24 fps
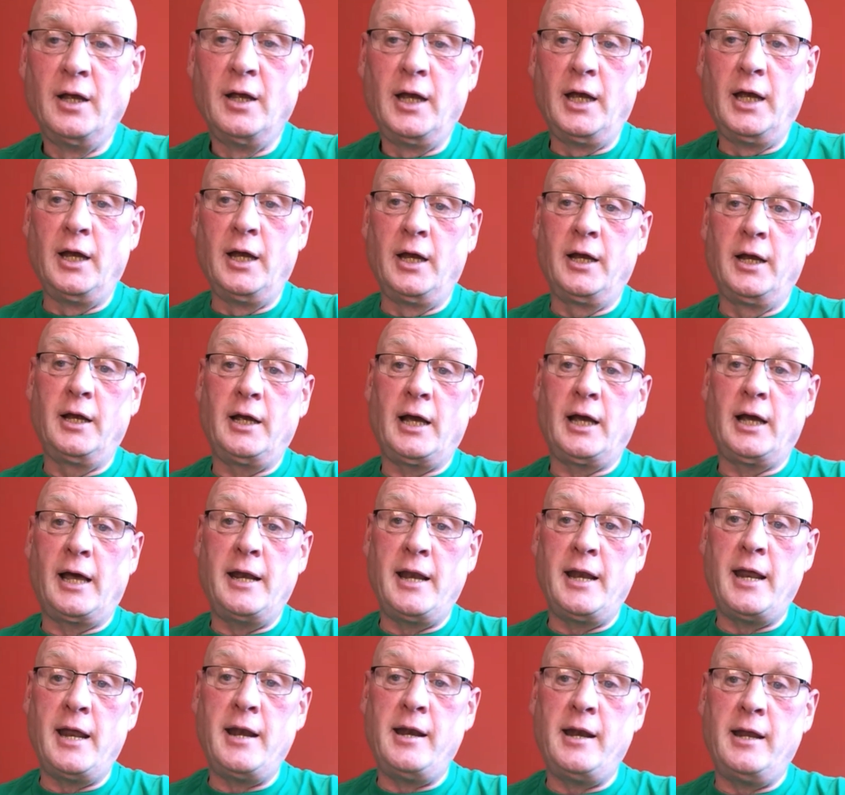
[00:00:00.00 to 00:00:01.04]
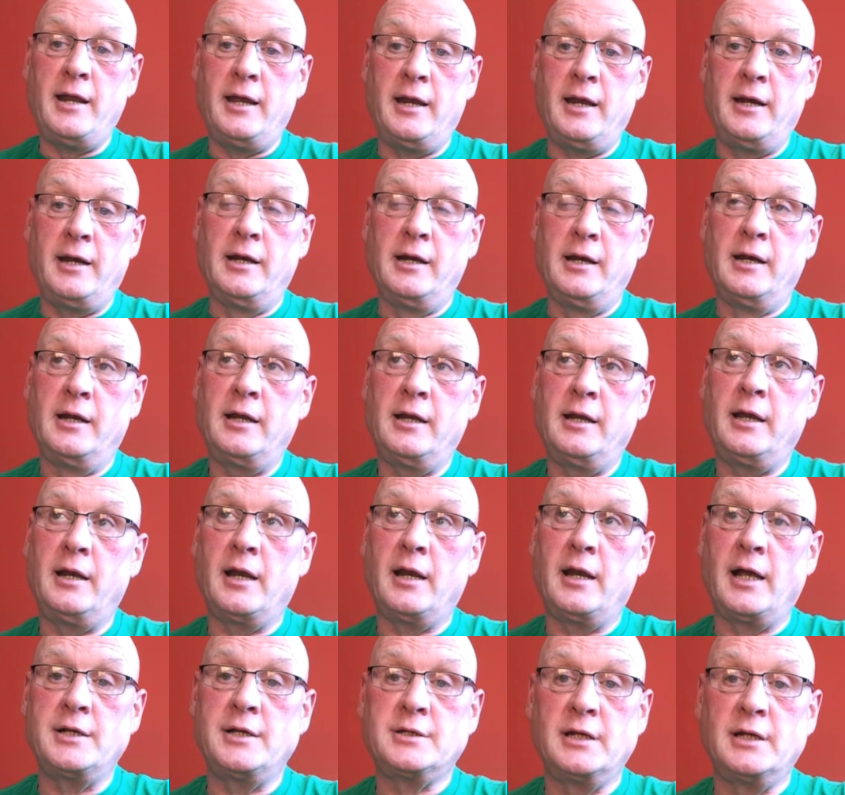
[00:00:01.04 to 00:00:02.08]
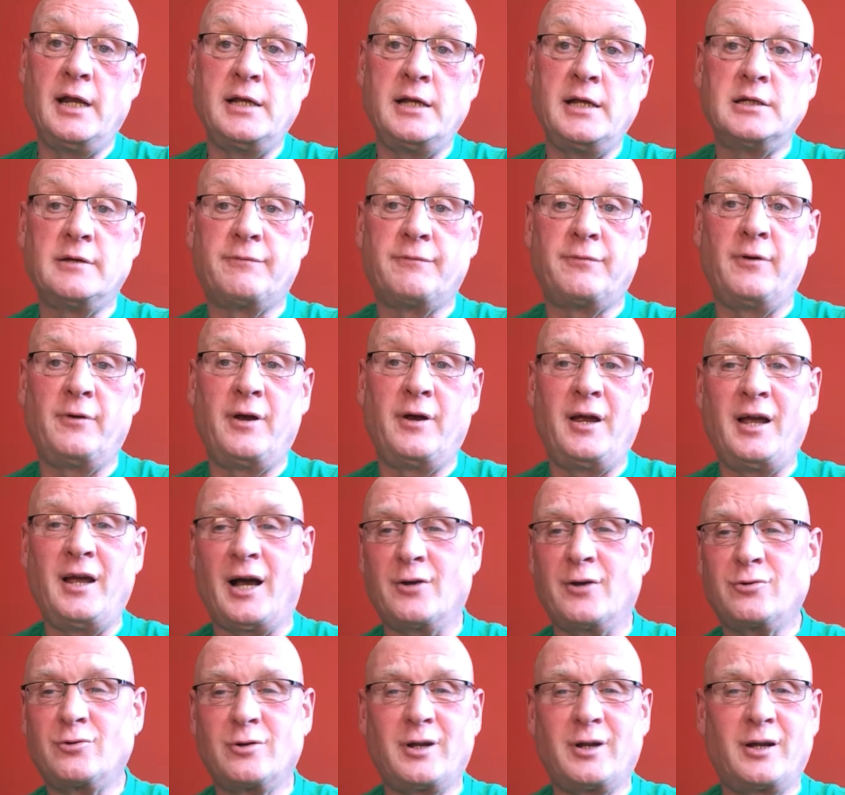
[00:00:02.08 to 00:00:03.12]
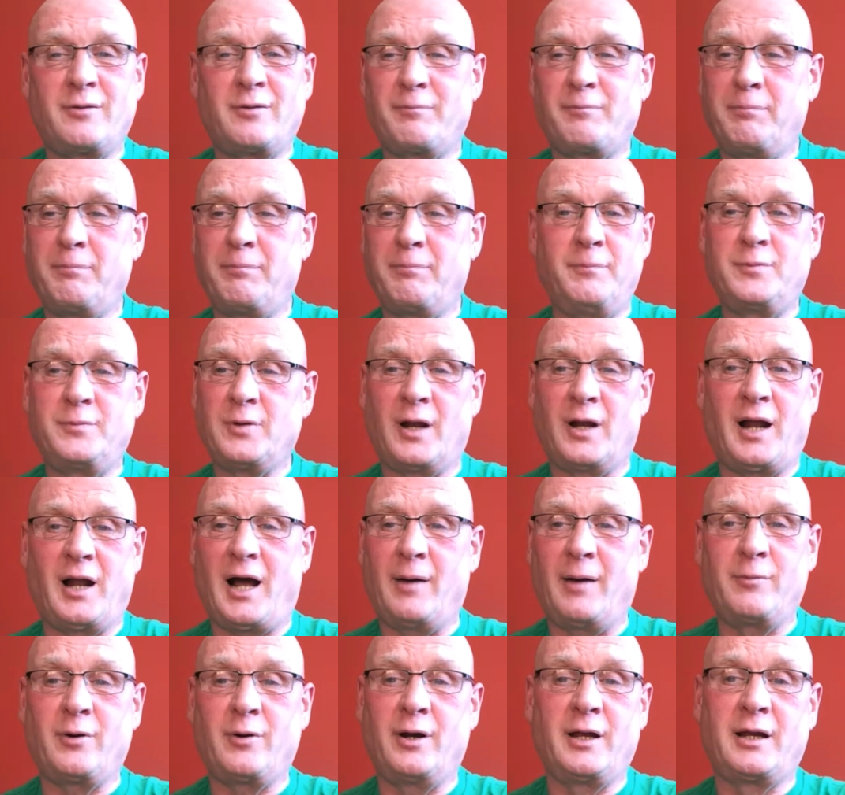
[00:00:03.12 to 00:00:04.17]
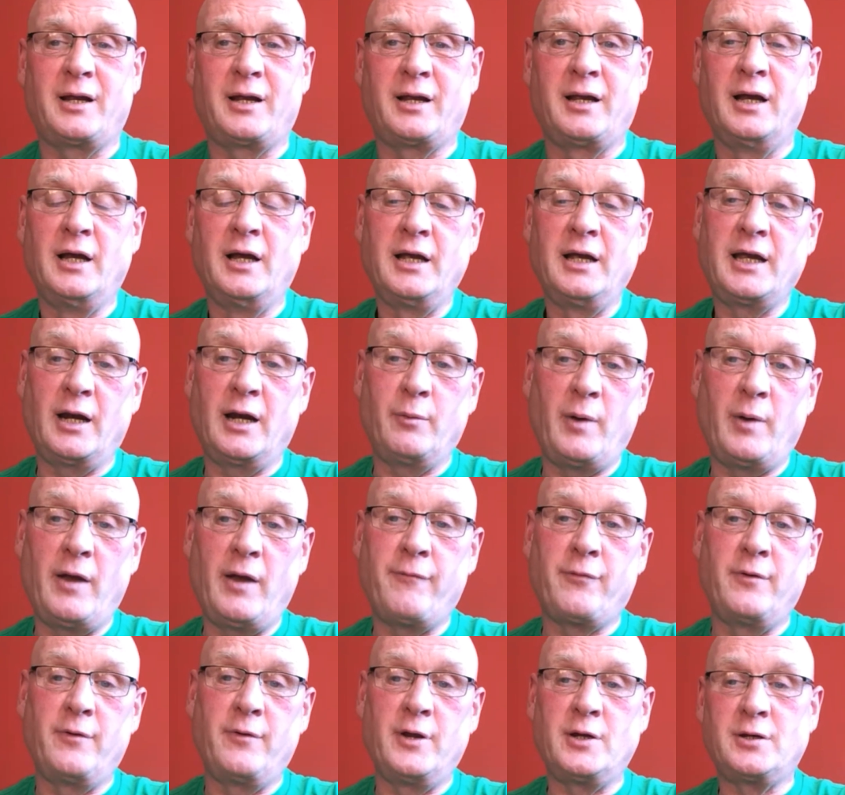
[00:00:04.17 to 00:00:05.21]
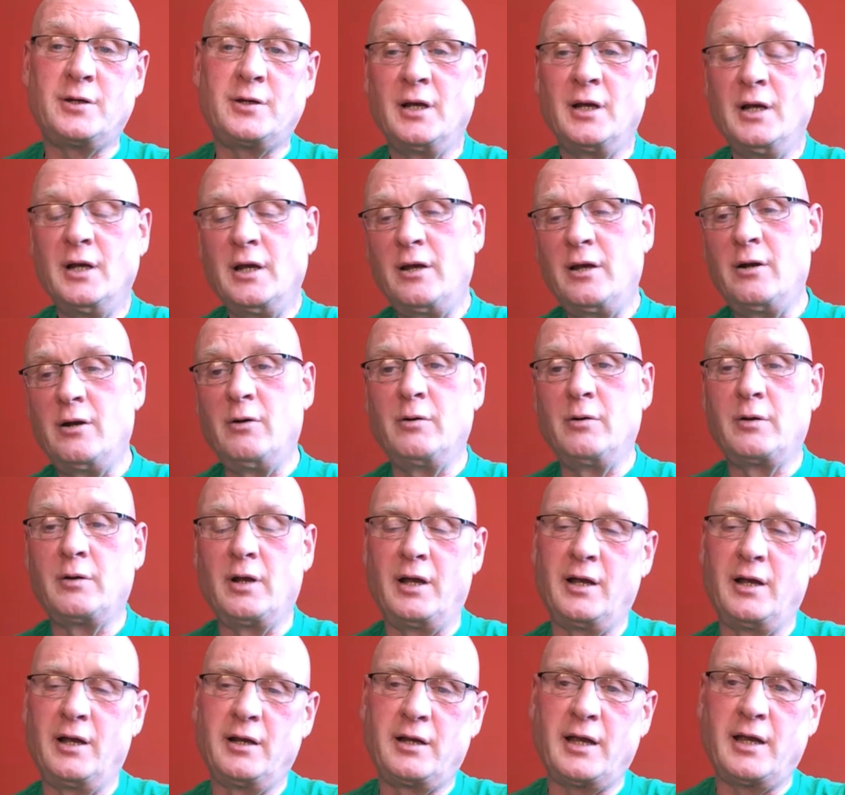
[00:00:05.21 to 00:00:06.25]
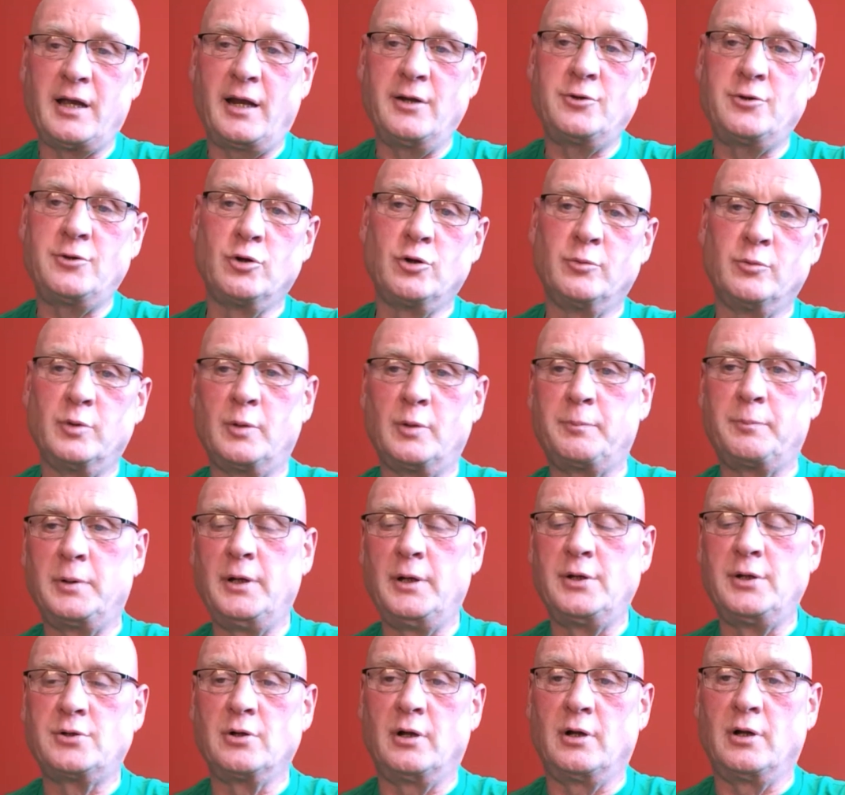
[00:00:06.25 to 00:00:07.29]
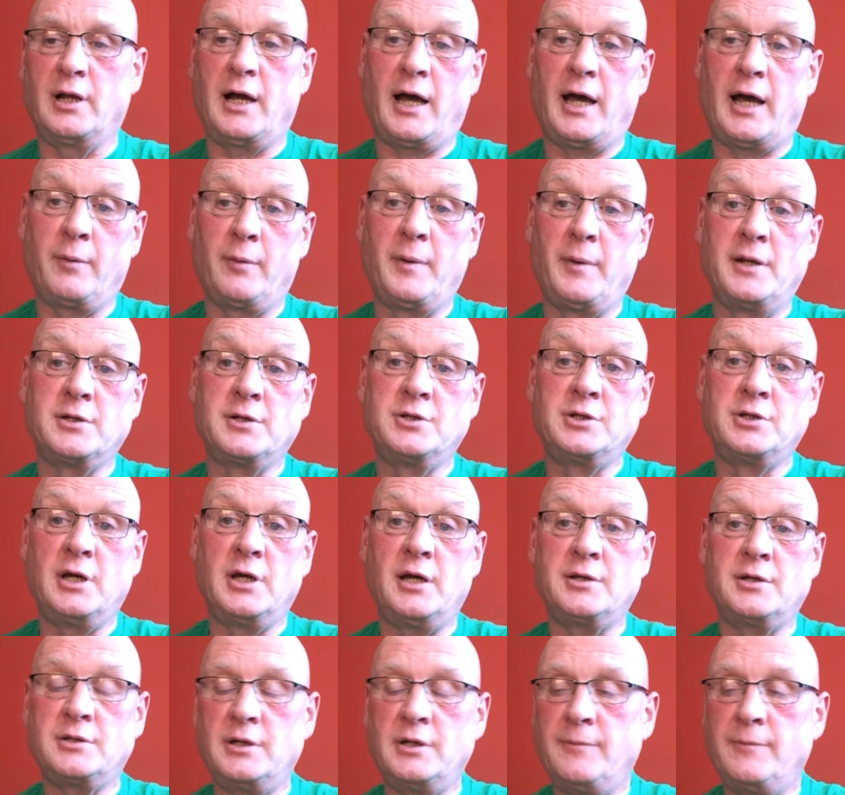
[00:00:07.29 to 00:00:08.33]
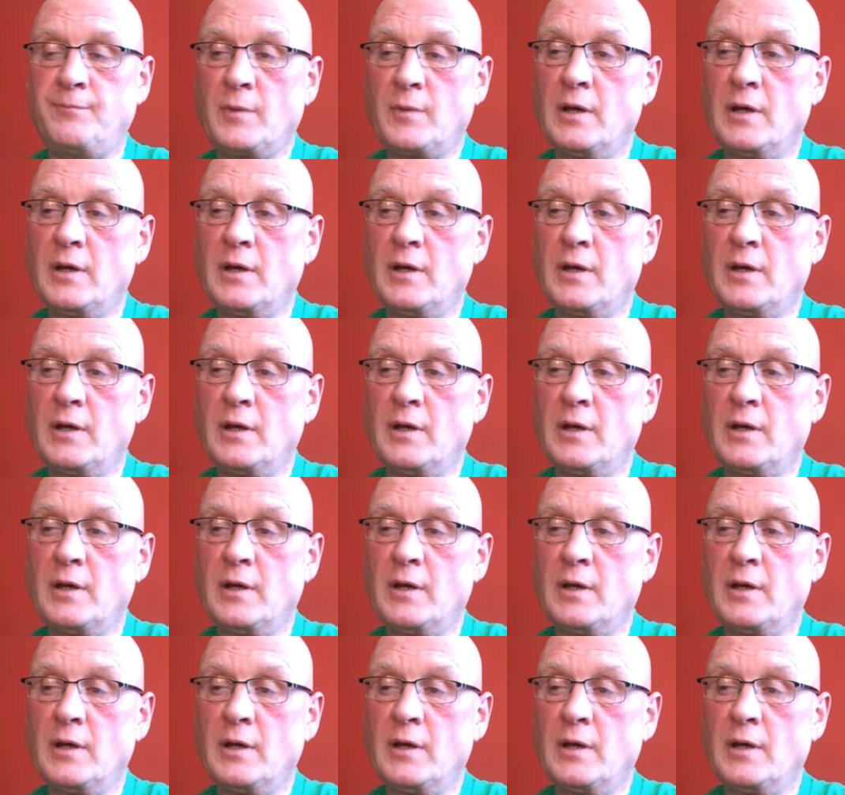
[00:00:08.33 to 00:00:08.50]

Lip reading: And then in 1983, I sort of like said, I'm going to get away from this, you know, get in trouble with the police and all that. And I went to Jersey.